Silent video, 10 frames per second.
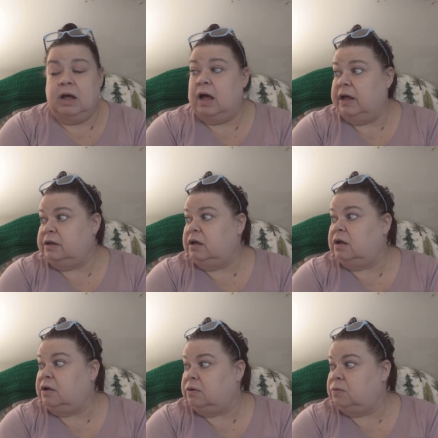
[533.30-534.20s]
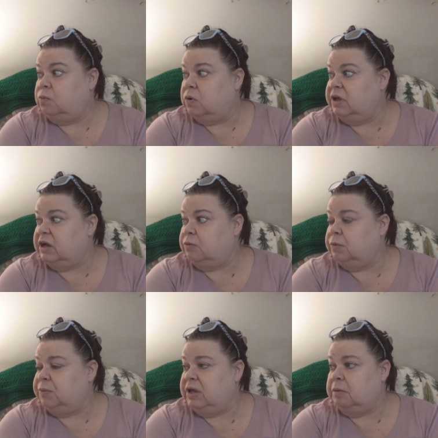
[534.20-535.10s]
I know. We'll get it
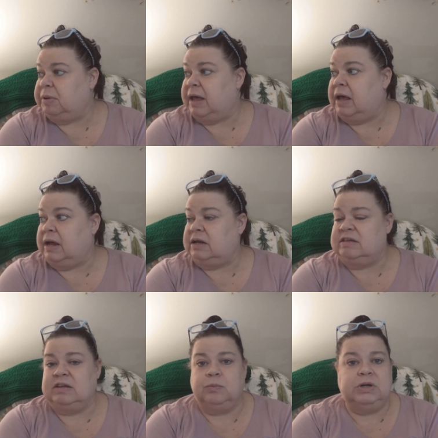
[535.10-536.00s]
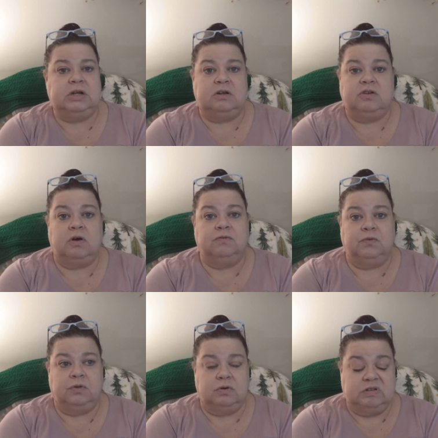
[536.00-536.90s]
when we get paid. He said we need a tote
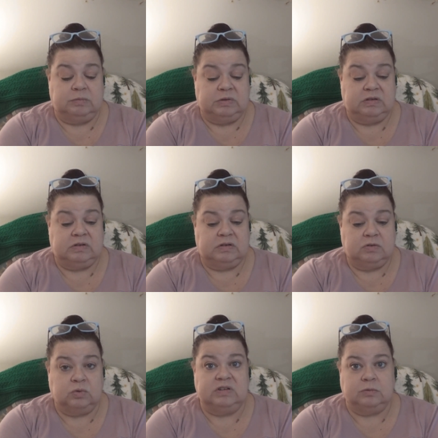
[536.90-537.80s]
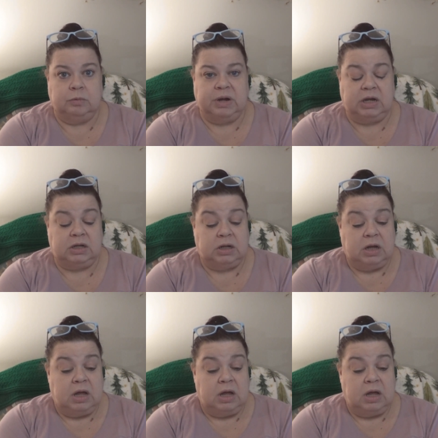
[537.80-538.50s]
for the Christmas toys that we're buying.